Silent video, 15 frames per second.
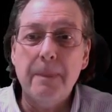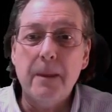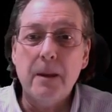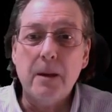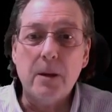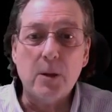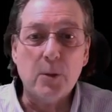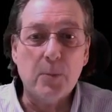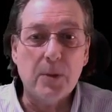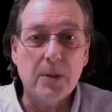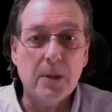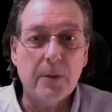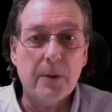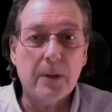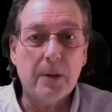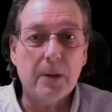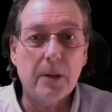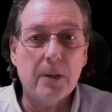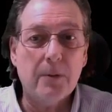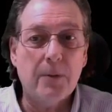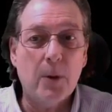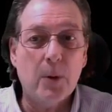Now, specifically,
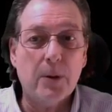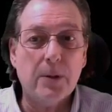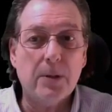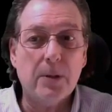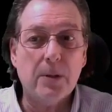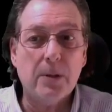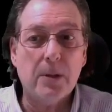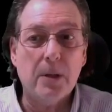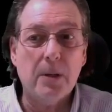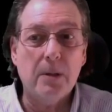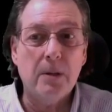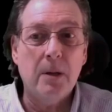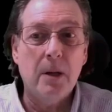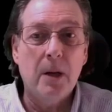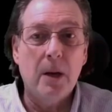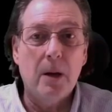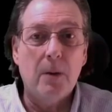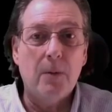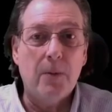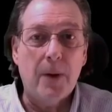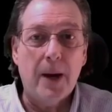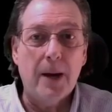it focuses in
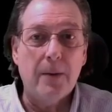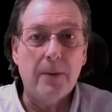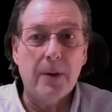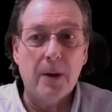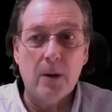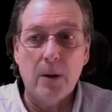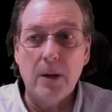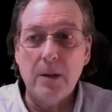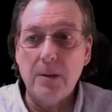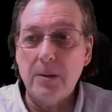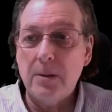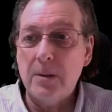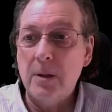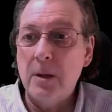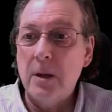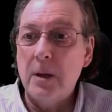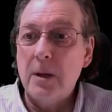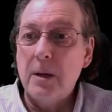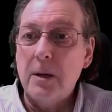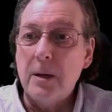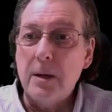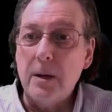five areas.
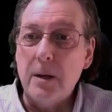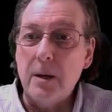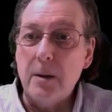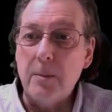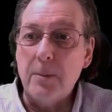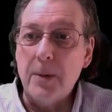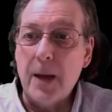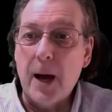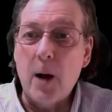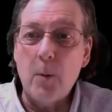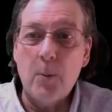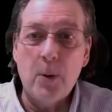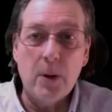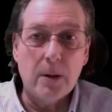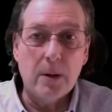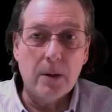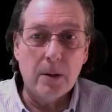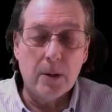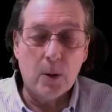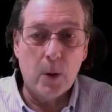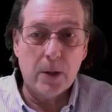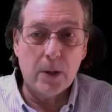Uh, the output of the
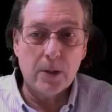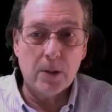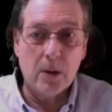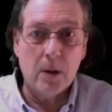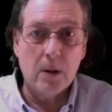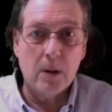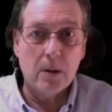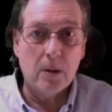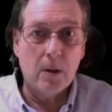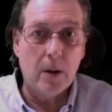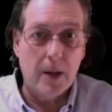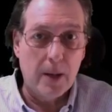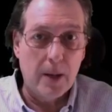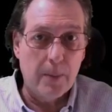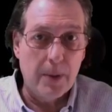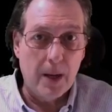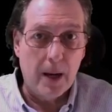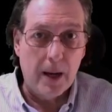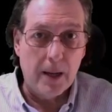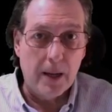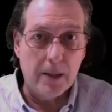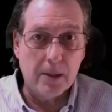Quick Start are A P
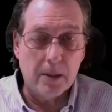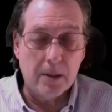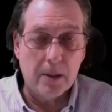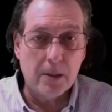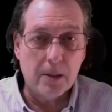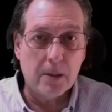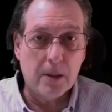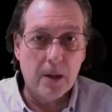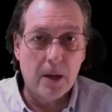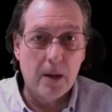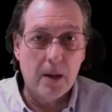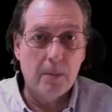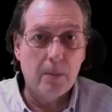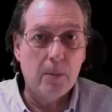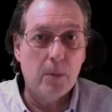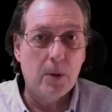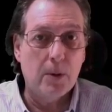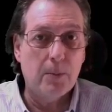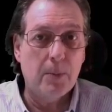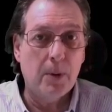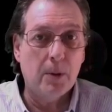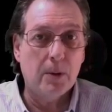Is. It doesn't come
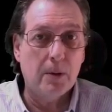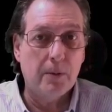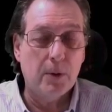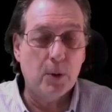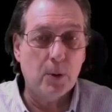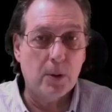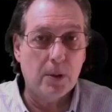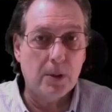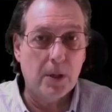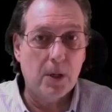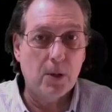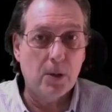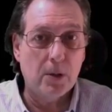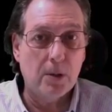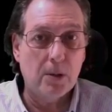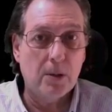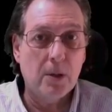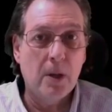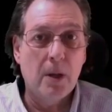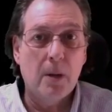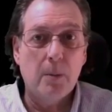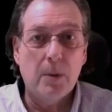with built-in visualizations
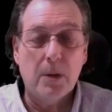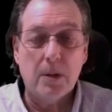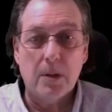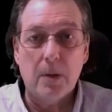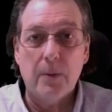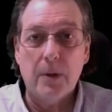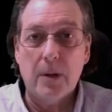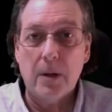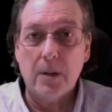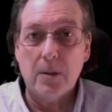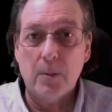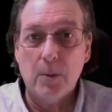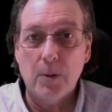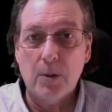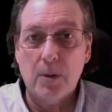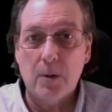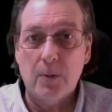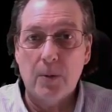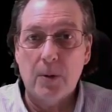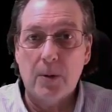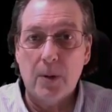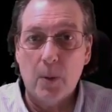because every customer is
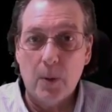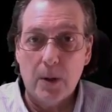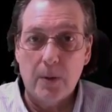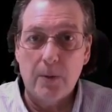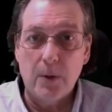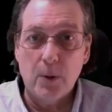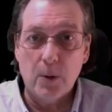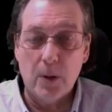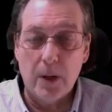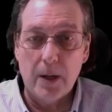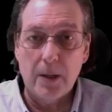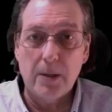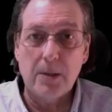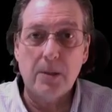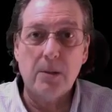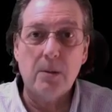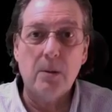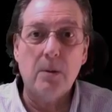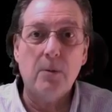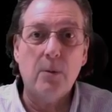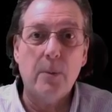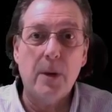different. They want to visualize their
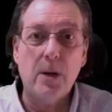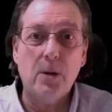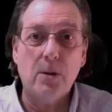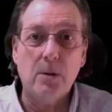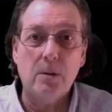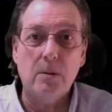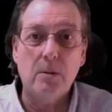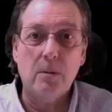information